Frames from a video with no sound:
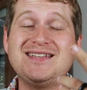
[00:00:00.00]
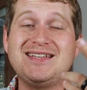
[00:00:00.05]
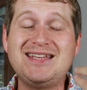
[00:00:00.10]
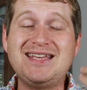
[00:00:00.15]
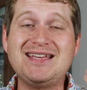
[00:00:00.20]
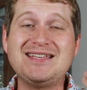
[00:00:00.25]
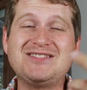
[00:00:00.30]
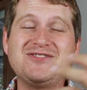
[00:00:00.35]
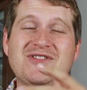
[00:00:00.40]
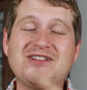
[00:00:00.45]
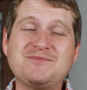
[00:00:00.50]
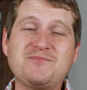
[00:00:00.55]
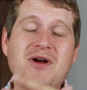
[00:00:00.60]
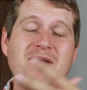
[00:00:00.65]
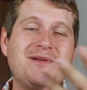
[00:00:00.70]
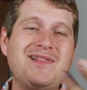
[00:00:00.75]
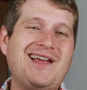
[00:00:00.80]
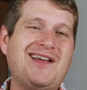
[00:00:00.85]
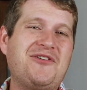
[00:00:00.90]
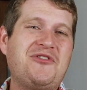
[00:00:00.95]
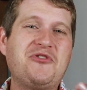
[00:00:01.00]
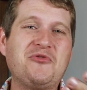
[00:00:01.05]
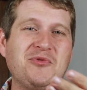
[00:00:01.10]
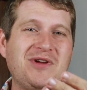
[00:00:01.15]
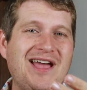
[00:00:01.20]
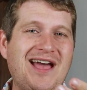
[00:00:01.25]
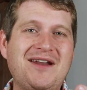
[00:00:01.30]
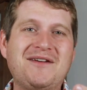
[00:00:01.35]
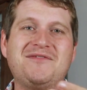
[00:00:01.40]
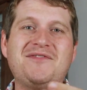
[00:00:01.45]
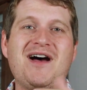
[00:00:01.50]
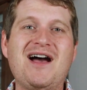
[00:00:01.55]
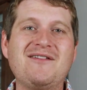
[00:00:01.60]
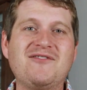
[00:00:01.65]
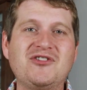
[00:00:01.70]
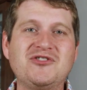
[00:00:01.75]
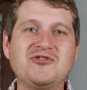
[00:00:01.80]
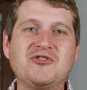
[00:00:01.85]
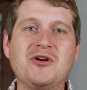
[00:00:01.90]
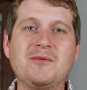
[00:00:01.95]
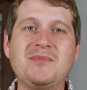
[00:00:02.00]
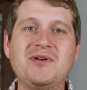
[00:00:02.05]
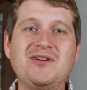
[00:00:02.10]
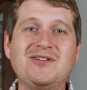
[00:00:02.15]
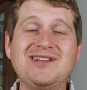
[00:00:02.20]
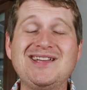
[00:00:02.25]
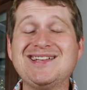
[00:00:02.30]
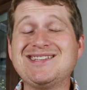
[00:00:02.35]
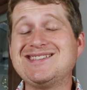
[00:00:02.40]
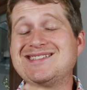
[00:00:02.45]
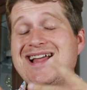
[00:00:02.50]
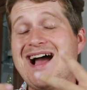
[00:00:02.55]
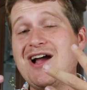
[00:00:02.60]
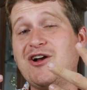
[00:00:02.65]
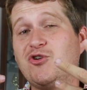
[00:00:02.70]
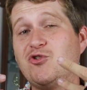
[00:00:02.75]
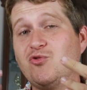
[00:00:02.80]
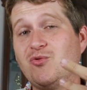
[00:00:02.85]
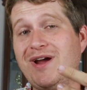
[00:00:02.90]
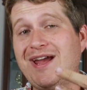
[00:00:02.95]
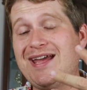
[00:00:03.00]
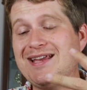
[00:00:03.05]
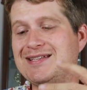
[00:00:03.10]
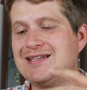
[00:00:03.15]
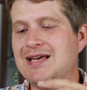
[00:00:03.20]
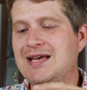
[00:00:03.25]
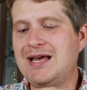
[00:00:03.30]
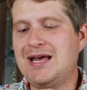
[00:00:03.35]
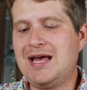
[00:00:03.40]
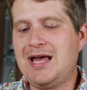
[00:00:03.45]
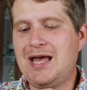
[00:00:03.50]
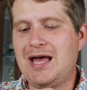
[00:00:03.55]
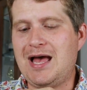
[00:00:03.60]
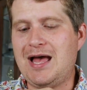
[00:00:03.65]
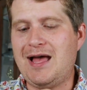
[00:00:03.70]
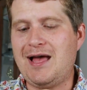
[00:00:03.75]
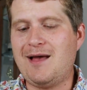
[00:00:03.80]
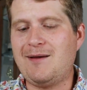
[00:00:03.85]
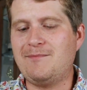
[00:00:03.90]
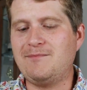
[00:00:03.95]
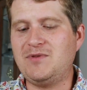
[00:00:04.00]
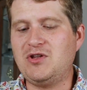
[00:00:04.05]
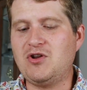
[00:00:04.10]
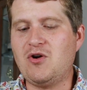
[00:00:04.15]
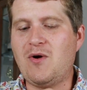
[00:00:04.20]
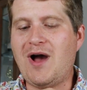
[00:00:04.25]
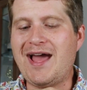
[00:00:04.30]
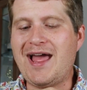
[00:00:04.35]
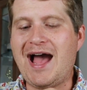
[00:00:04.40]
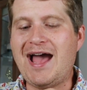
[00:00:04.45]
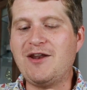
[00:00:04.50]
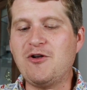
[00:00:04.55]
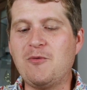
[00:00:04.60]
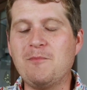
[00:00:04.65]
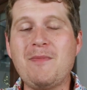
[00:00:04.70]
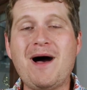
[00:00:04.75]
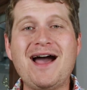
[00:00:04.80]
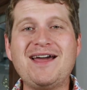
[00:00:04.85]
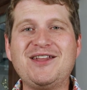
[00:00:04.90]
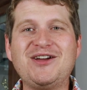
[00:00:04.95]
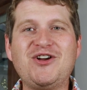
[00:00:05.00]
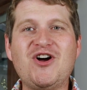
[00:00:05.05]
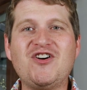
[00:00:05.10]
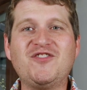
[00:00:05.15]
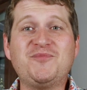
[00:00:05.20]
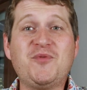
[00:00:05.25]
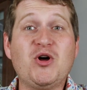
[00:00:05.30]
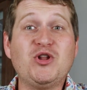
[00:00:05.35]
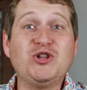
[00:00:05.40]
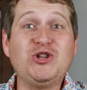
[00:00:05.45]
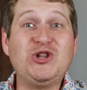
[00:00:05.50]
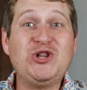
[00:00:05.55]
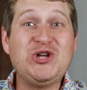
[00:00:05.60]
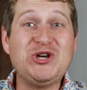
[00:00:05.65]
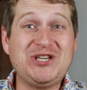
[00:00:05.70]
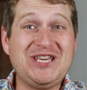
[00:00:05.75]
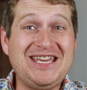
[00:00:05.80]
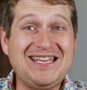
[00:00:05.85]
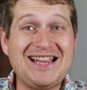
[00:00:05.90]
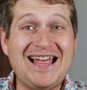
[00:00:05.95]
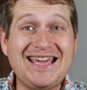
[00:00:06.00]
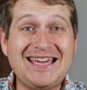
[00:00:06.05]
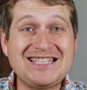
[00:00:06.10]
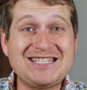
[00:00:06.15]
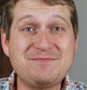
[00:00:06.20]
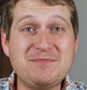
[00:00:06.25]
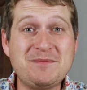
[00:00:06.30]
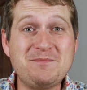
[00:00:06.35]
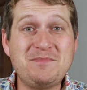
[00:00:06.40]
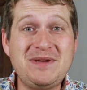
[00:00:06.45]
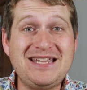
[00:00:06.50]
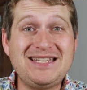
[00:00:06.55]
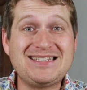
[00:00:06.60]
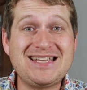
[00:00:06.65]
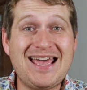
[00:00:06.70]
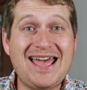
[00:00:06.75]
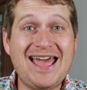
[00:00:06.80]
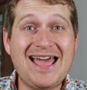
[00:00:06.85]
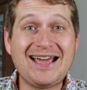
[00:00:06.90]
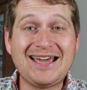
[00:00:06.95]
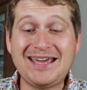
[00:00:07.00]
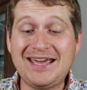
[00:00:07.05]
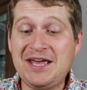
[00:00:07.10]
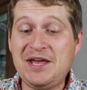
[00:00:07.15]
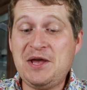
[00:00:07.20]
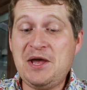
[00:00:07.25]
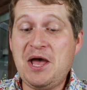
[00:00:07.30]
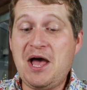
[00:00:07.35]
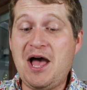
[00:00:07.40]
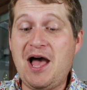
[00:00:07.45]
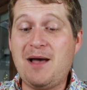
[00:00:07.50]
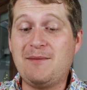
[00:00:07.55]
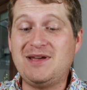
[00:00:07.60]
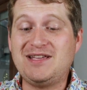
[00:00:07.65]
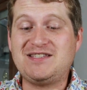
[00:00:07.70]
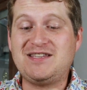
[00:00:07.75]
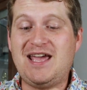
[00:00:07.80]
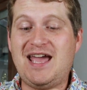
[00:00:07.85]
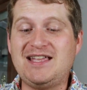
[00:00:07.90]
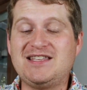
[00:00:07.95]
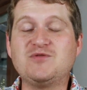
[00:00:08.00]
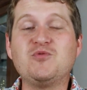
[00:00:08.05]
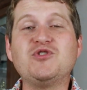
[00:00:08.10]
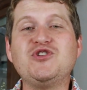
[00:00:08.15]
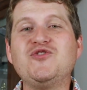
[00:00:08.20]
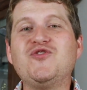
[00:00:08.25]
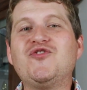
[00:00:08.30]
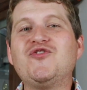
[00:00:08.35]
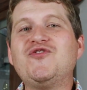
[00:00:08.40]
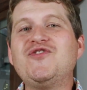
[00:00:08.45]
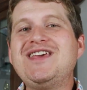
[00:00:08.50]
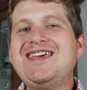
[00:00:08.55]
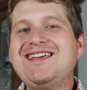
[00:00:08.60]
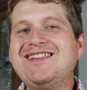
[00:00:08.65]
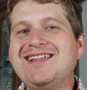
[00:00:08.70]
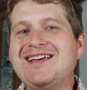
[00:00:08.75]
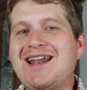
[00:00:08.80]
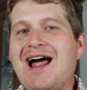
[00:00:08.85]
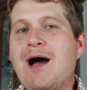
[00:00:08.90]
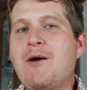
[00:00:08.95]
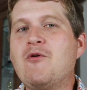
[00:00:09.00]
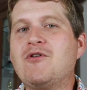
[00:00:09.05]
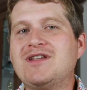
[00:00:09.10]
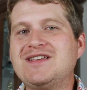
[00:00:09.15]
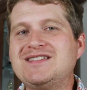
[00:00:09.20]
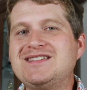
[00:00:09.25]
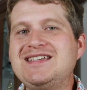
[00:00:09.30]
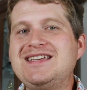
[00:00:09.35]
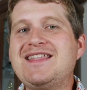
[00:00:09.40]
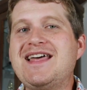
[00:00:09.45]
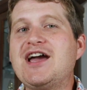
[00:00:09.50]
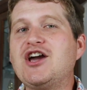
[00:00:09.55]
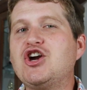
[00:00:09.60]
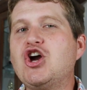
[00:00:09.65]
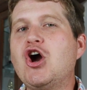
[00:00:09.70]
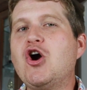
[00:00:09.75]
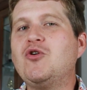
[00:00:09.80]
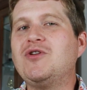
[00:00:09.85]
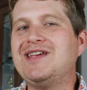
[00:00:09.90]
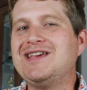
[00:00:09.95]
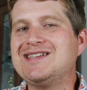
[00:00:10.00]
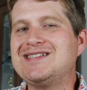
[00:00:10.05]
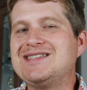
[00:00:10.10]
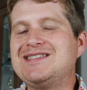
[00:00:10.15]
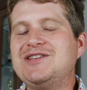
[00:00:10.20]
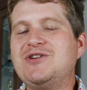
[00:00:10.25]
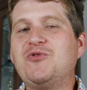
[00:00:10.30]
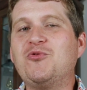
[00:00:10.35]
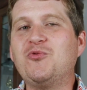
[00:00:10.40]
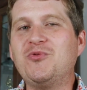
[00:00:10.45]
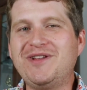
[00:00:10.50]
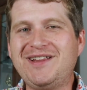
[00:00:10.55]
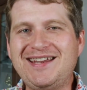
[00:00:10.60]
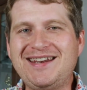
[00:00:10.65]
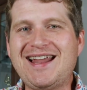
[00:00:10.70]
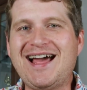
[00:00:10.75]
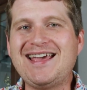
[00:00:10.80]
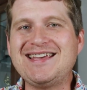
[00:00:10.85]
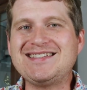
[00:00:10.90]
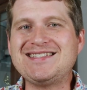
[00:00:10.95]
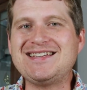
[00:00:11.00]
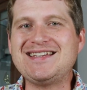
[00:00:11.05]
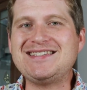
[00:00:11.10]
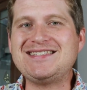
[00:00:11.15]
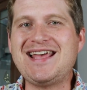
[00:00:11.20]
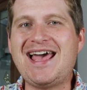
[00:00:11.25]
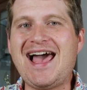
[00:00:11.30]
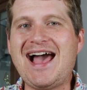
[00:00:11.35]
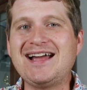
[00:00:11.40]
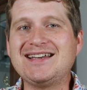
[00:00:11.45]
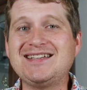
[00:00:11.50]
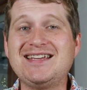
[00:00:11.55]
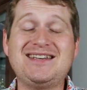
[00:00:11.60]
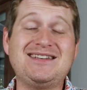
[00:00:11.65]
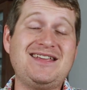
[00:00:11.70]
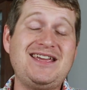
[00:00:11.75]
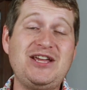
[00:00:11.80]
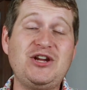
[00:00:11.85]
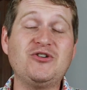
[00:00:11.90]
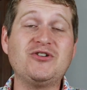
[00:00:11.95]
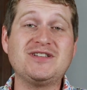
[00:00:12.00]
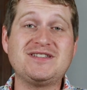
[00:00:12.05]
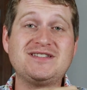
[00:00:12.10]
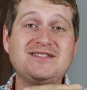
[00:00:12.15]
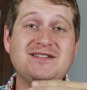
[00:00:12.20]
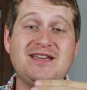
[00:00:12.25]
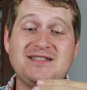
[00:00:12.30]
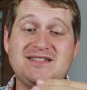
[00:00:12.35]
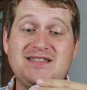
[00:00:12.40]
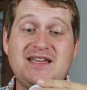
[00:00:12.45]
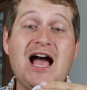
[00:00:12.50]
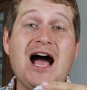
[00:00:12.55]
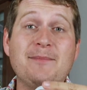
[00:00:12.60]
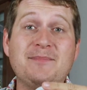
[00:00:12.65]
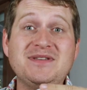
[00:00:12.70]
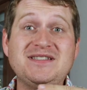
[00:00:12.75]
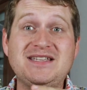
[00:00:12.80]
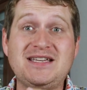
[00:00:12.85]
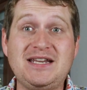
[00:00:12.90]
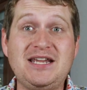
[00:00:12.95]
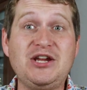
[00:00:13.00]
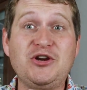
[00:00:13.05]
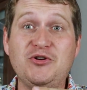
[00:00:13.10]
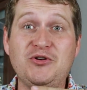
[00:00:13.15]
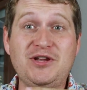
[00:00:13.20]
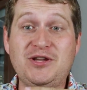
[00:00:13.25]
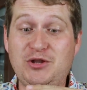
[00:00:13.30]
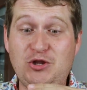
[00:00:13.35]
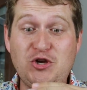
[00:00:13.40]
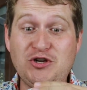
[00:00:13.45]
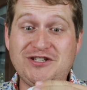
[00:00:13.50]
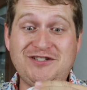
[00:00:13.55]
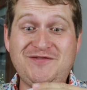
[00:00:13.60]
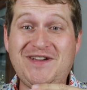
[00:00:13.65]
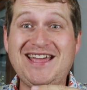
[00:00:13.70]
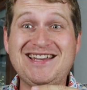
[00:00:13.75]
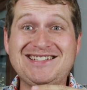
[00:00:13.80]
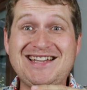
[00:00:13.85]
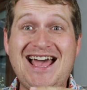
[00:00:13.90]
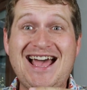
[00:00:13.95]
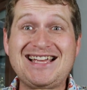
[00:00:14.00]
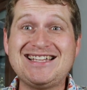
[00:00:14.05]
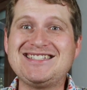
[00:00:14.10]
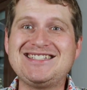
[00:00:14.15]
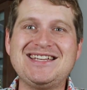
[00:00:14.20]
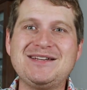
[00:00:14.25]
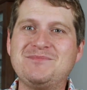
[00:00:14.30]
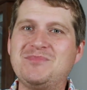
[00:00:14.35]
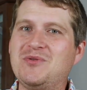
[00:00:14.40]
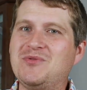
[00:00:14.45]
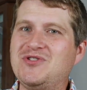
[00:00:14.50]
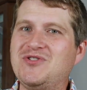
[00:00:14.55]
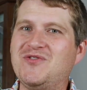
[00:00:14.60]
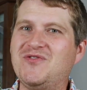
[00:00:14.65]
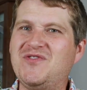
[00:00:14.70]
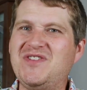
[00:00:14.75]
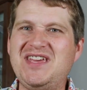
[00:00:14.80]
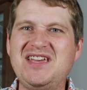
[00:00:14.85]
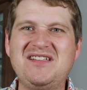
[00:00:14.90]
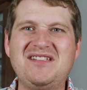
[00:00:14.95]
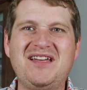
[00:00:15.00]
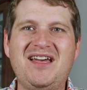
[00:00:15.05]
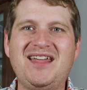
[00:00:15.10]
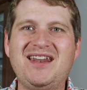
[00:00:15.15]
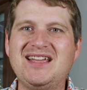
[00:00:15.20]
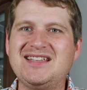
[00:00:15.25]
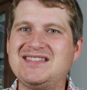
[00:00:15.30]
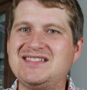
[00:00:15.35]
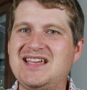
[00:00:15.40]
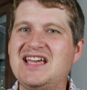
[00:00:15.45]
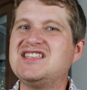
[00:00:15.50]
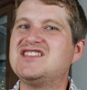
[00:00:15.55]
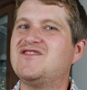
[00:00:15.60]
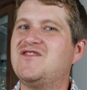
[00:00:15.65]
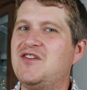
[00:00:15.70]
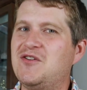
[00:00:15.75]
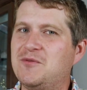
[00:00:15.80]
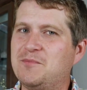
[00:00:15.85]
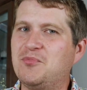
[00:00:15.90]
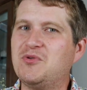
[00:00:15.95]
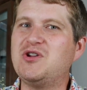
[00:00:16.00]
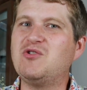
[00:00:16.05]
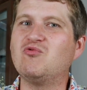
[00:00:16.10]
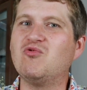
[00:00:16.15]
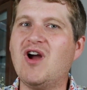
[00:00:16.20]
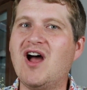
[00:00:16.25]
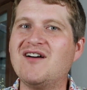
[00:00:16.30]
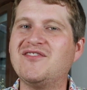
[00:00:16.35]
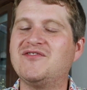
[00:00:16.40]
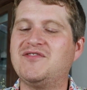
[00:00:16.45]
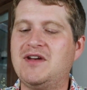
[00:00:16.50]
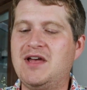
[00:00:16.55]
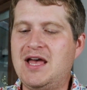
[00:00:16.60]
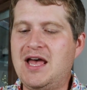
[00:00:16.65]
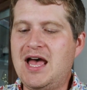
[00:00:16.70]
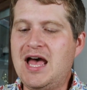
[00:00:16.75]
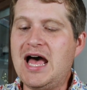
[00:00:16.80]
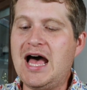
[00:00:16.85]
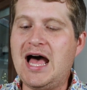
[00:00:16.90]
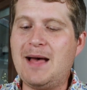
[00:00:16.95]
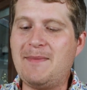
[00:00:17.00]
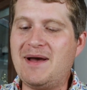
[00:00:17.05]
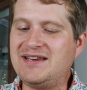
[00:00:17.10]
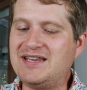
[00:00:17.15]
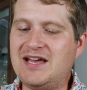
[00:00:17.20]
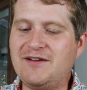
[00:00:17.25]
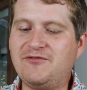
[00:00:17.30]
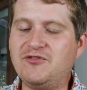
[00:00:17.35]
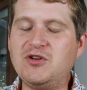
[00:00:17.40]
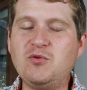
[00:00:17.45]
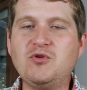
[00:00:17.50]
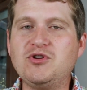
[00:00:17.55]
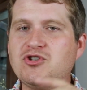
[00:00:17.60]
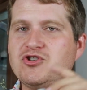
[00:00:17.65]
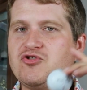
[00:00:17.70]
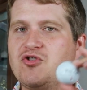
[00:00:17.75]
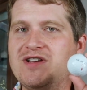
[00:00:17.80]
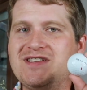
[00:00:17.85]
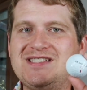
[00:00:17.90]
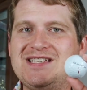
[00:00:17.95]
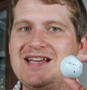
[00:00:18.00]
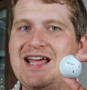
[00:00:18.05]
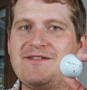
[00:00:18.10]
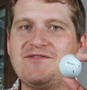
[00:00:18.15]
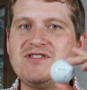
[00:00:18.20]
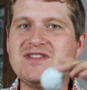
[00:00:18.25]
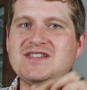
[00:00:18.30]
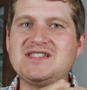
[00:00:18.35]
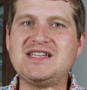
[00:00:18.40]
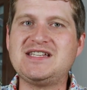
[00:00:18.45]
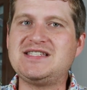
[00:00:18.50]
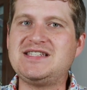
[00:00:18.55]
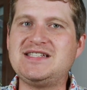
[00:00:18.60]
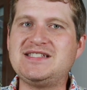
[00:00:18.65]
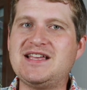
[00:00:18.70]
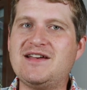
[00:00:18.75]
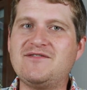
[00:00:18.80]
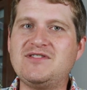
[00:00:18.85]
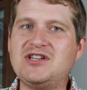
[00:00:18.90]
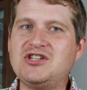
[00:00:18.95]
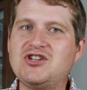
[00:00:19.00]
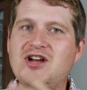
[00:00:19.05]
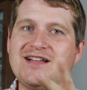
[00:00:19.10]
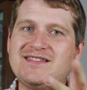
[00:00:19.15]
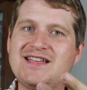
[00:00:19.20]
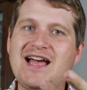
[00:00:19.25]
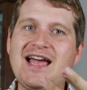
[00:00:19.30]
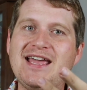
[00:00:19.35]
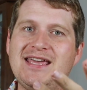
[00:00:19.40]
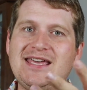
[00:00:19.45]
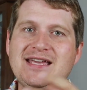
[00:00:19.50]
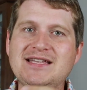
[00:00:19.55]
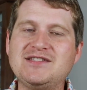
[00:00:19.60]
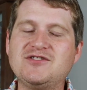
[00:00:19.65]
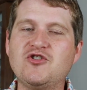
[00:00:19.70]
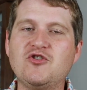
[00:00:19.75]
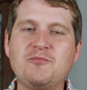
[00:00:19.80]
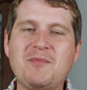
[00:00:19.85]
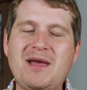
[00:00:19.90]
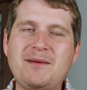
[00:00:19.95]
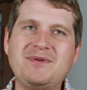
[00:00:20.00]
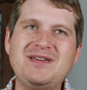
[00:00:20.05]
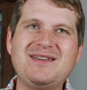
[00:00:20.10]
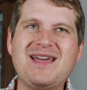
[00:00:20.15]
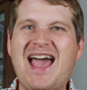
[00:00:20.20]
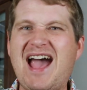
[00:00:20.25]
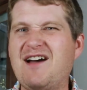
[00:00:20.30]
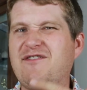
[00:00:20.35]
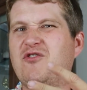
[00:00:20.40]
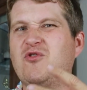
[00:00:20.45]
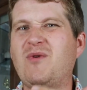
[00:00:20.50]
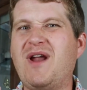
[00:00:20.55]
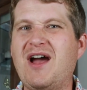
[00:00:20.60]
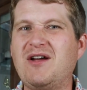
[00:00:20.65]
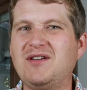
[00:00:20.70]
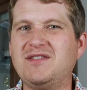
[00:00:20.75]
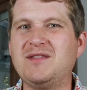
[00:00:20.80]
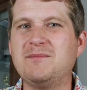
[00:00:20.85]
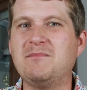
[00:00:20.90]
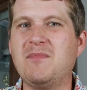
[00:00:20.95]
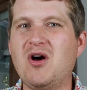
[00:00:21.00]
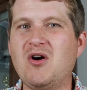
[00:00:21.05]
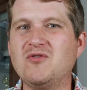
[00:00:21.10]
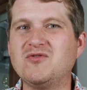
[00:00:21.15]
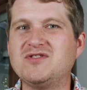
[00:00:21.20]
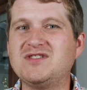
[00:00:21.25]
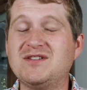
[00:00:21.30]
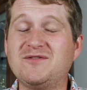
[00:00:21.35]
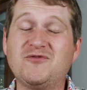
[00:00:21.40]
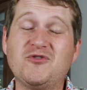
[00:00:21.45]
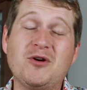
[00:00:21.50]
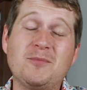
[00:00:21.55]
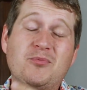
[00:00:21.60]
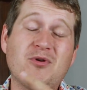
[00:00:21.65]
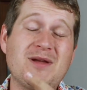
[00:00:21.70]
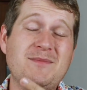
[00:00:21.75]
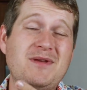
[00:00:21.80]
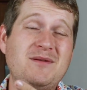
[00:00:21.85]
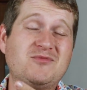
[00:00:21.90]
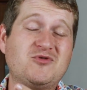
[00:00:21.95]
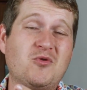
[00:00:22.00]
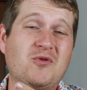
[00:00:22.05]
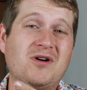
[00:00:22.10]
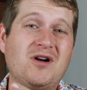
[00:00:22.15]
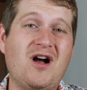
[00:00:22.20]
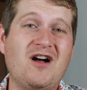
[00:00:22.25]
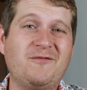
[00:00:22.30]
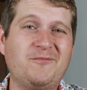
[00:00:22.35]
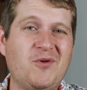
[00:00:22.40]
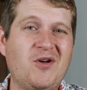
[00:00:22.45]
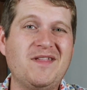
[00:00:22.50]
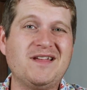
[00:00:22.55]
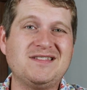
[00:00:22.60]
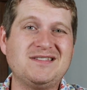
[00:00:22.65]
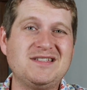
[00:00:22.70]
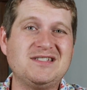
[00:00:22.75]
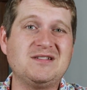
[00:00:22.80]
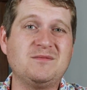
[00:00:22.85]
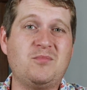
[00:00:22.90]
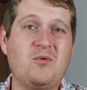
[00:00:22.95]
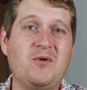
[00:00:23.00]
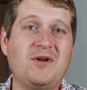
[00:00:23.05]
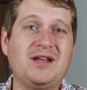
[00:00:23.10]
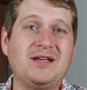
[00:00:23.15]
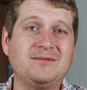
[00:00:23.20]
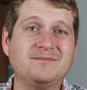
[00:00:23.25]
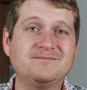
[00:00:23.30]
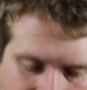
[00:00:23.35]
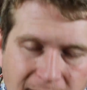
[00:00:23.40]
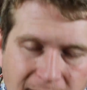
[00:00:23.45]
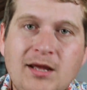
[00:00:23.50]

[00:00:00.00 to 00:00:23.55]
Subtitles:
It is. So that's probably like a 3 out of 5 on durability. It's not great. You know, I don't mind a golf ball looking like it's been beat to heck. It's when you feel it, I want to see that coating still really nice and intact. And here it's the opposite. Here it looks fantastic, but when you feel it, it's feeling pretty rough. I definitely wouldn't trust it after the 60, 70 shots I hit. So maybe half a round at the most. And for a premium tour golf ball, that's disappointing.